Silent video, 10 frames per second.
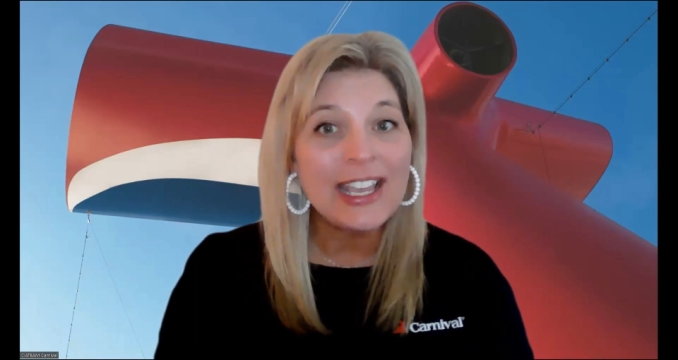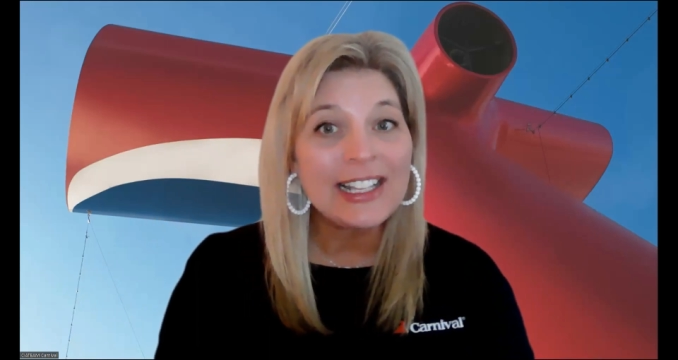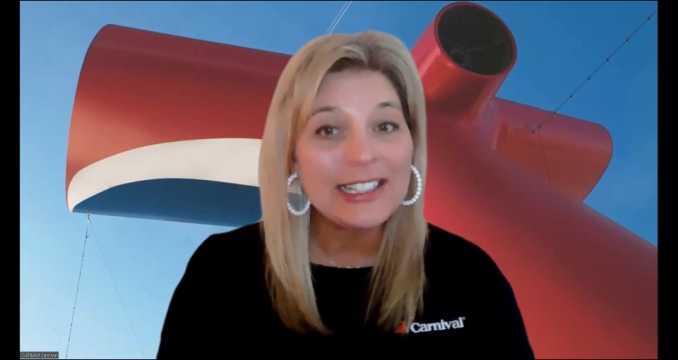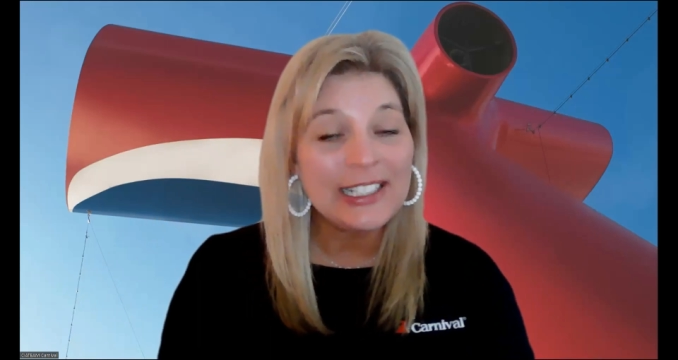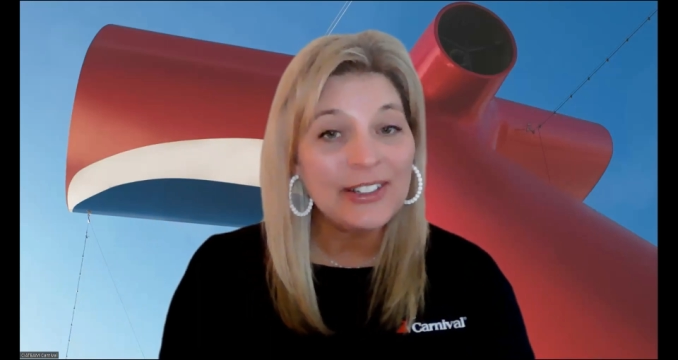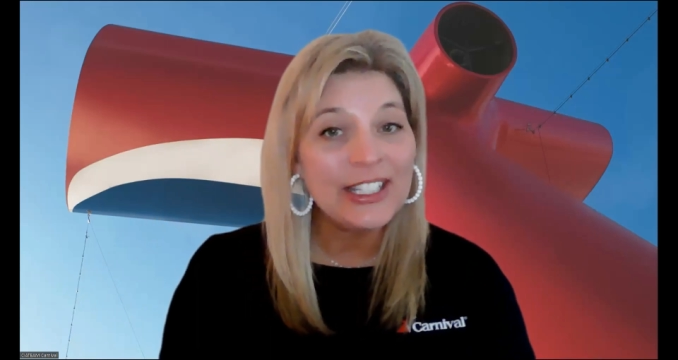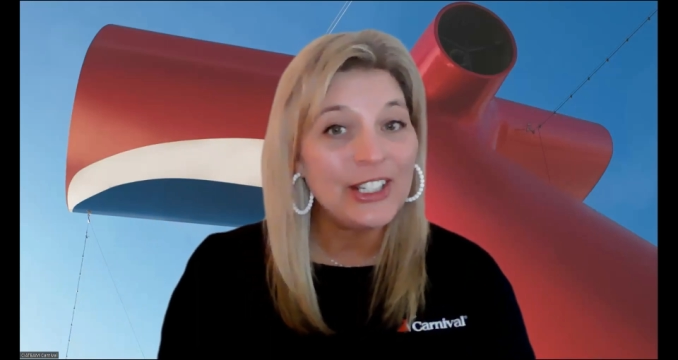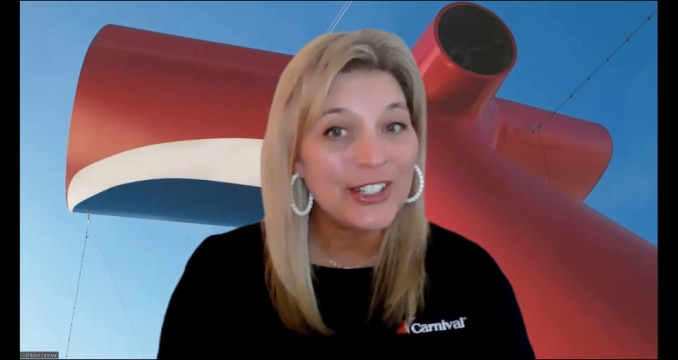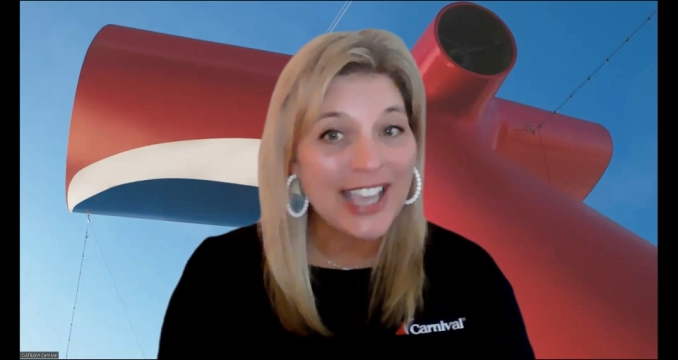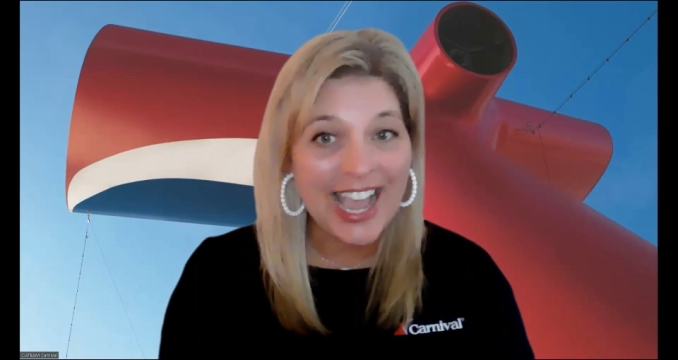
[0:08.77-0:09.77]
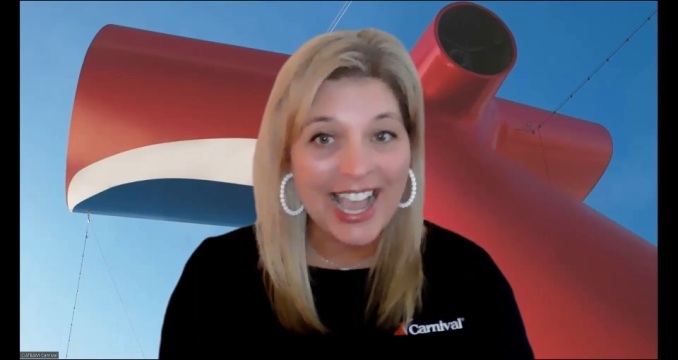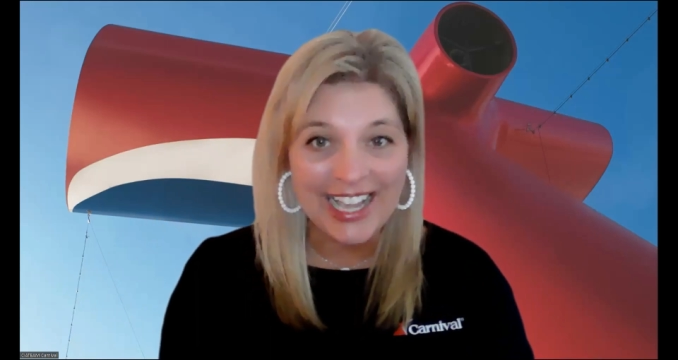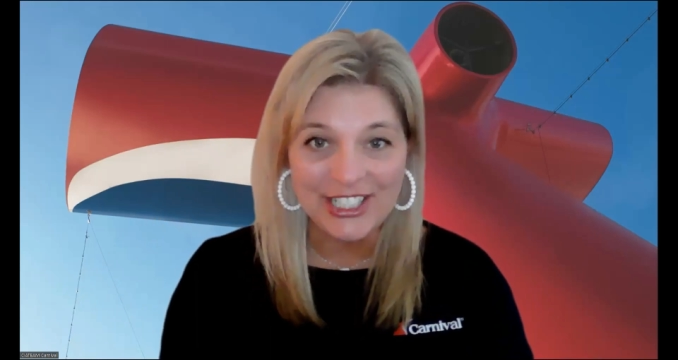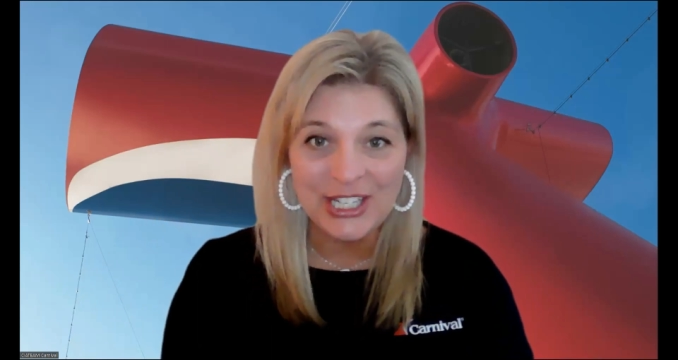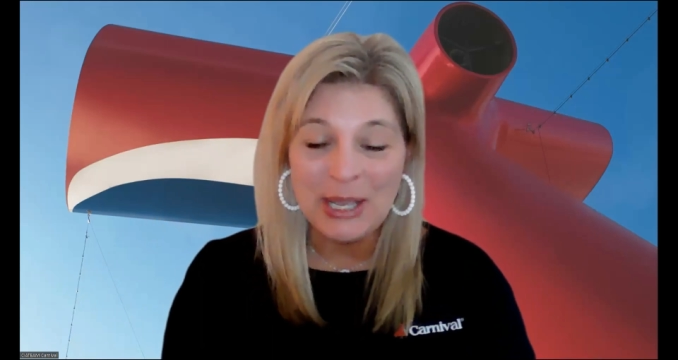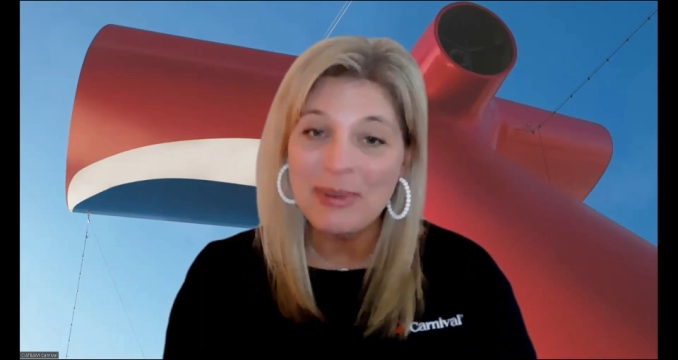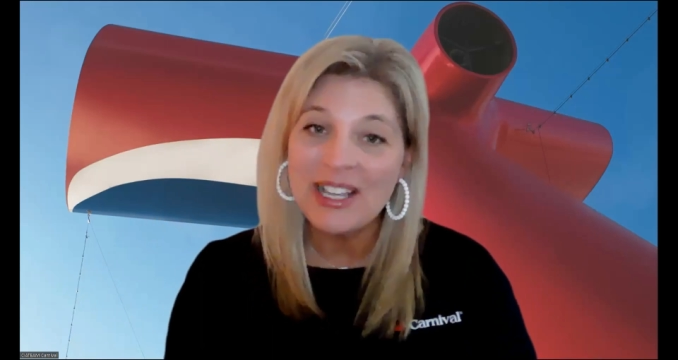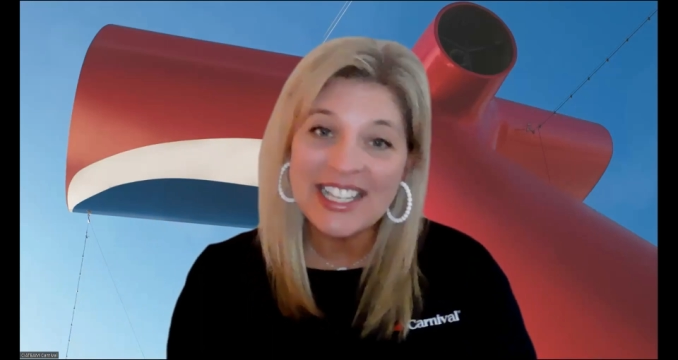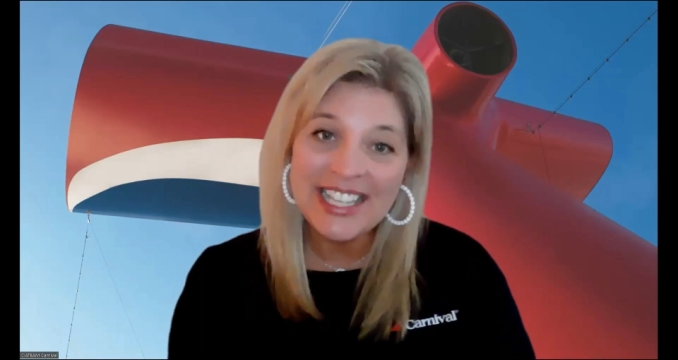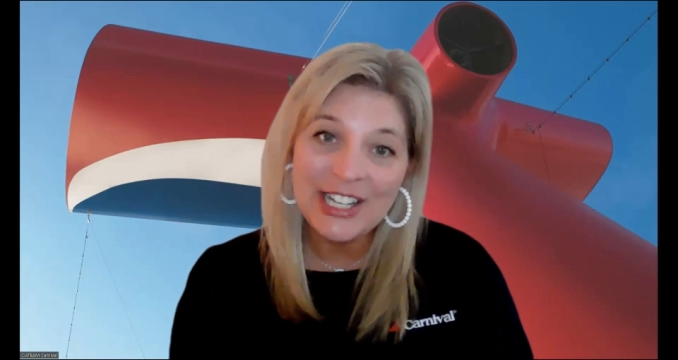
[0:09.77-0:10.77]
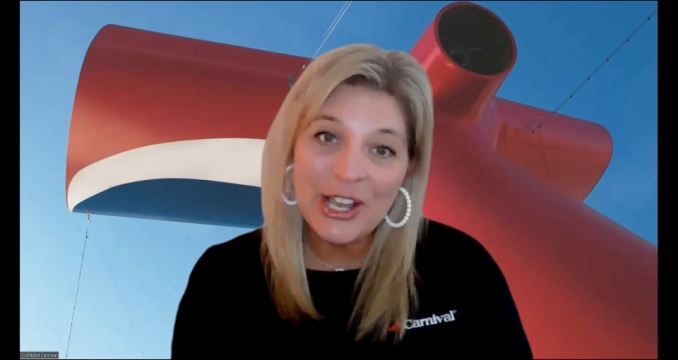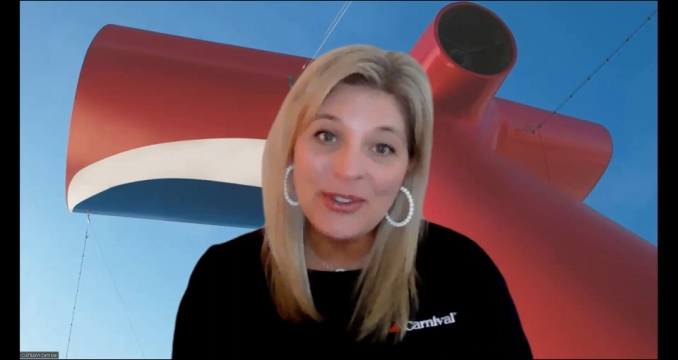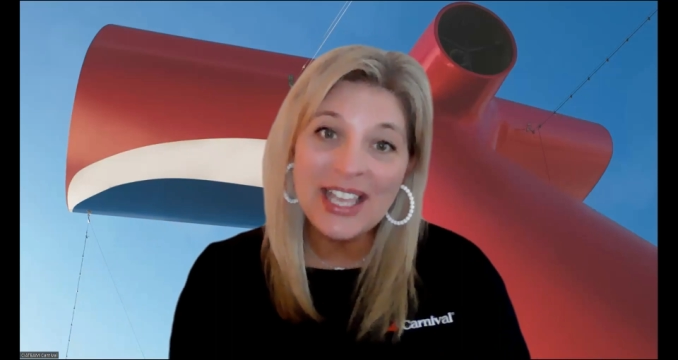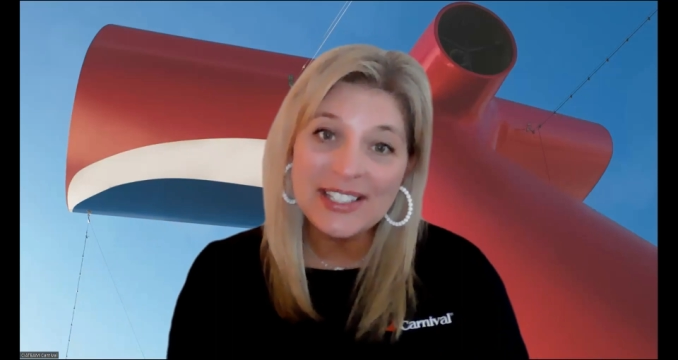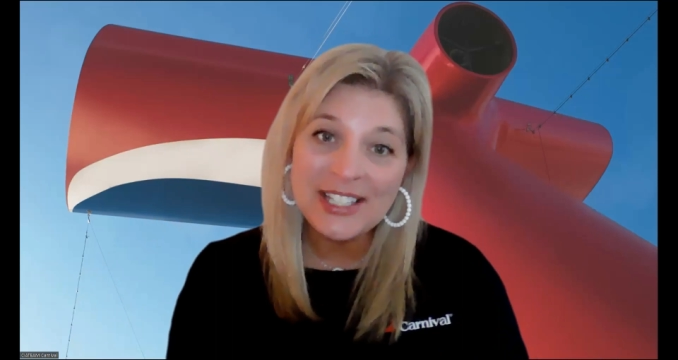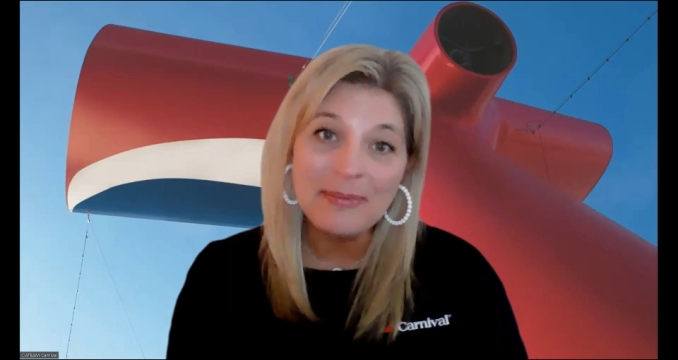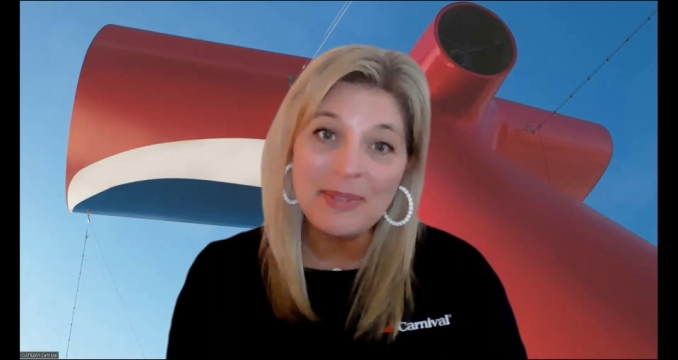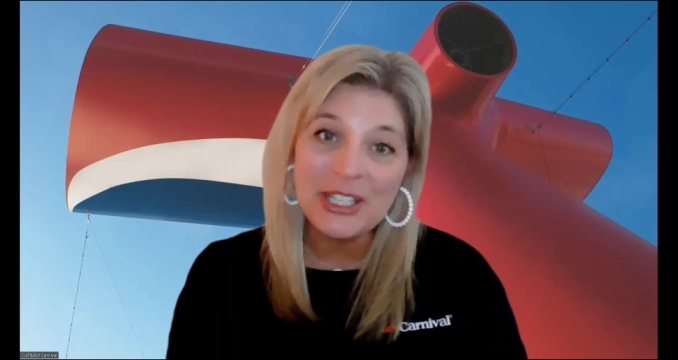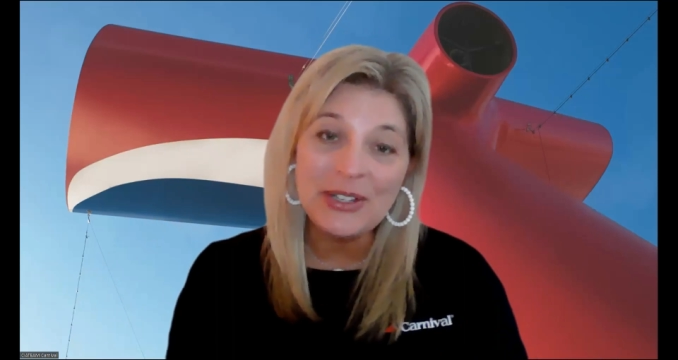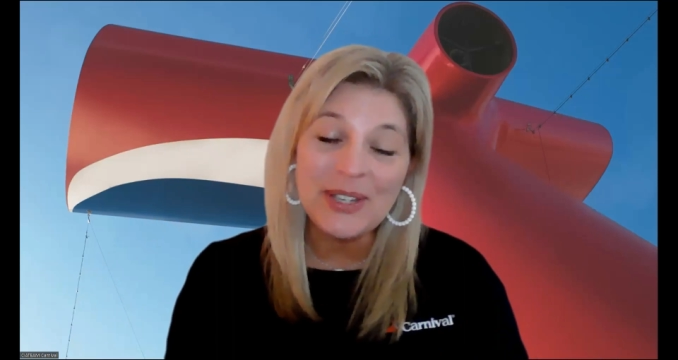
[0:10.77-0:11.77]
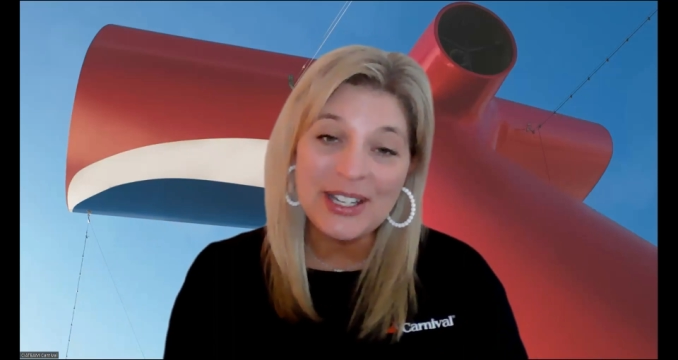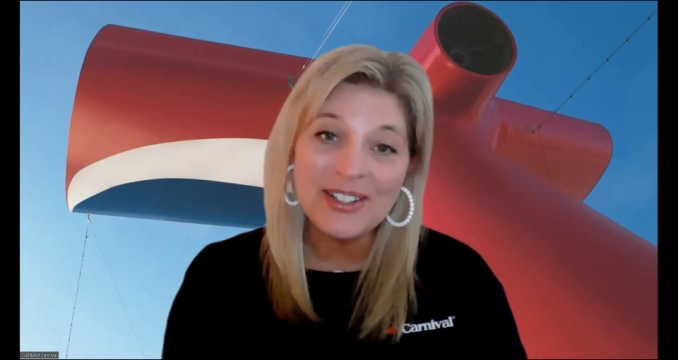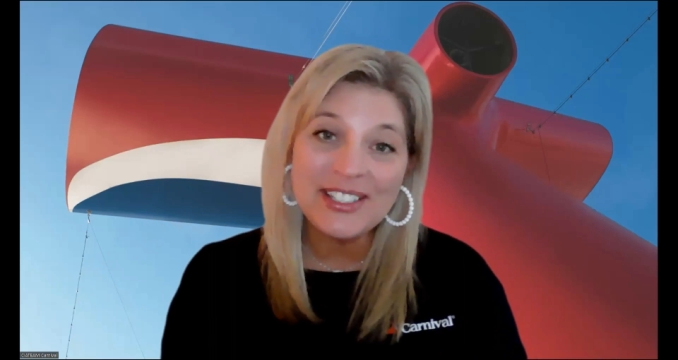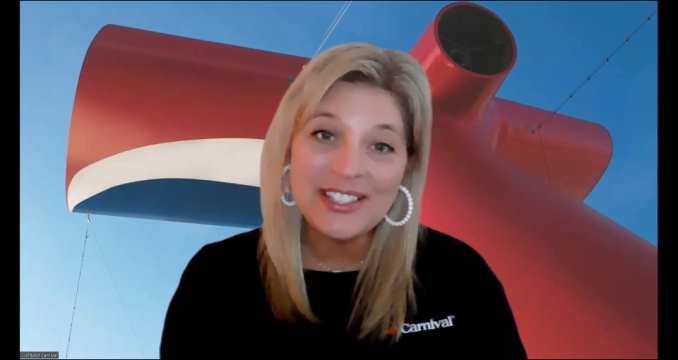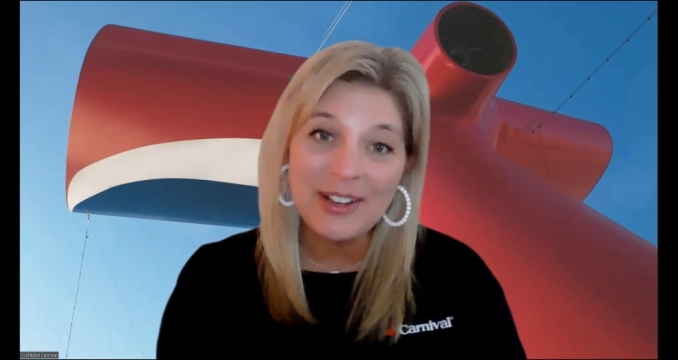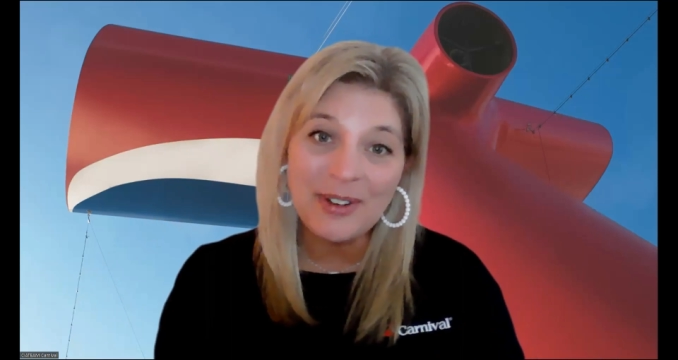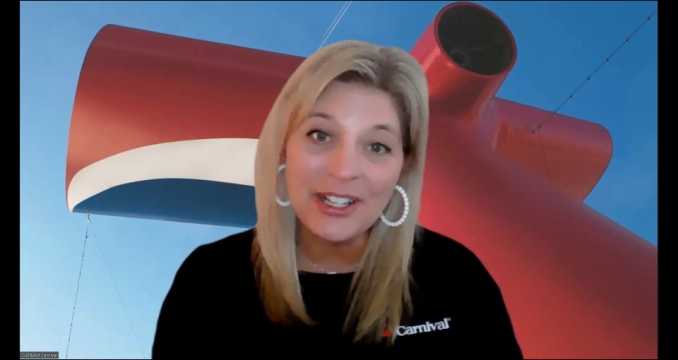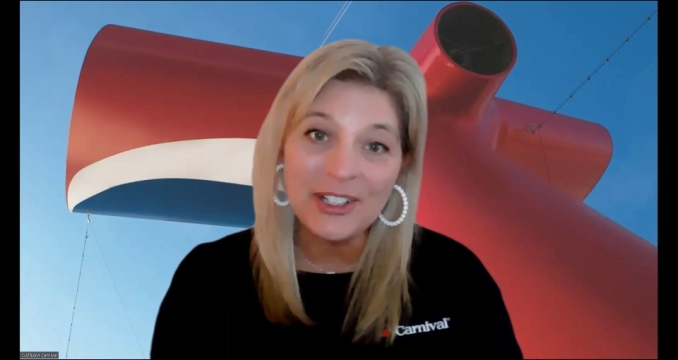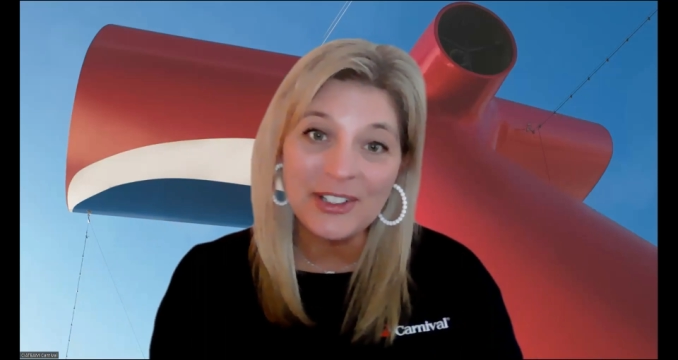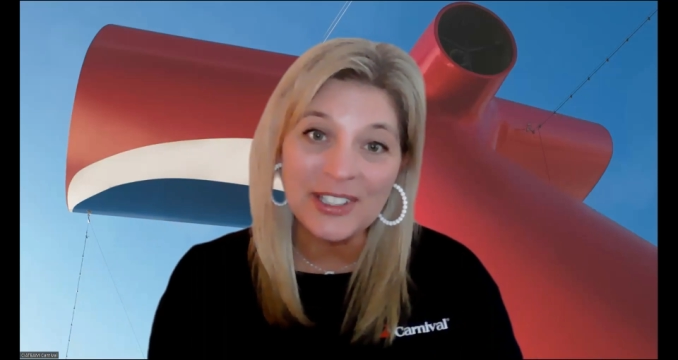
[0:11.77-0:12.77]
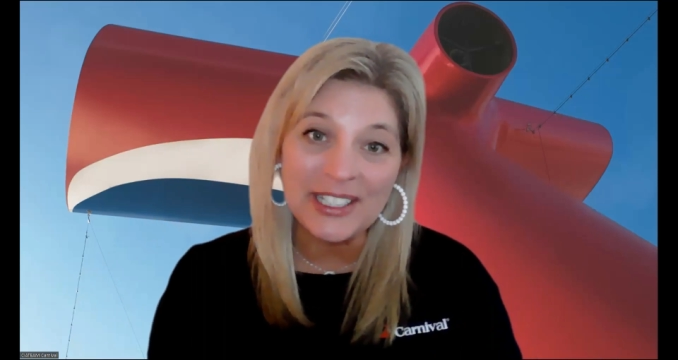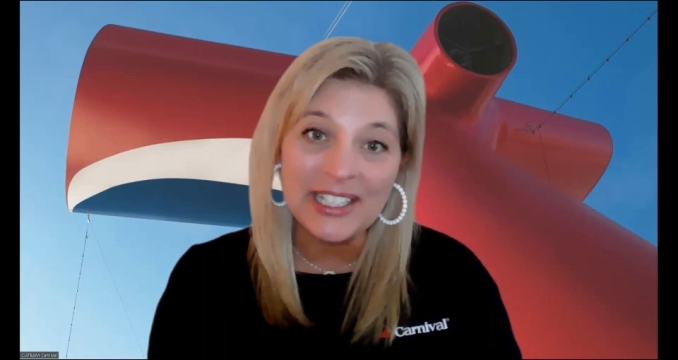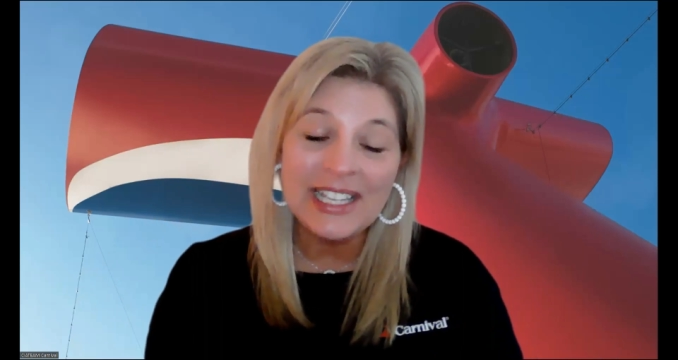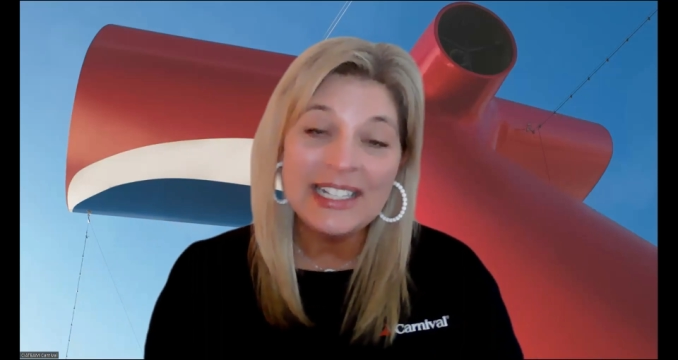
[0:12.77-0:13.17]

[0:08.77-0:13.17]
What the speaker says: clearing your cache because I know that's something you hear us say regularly.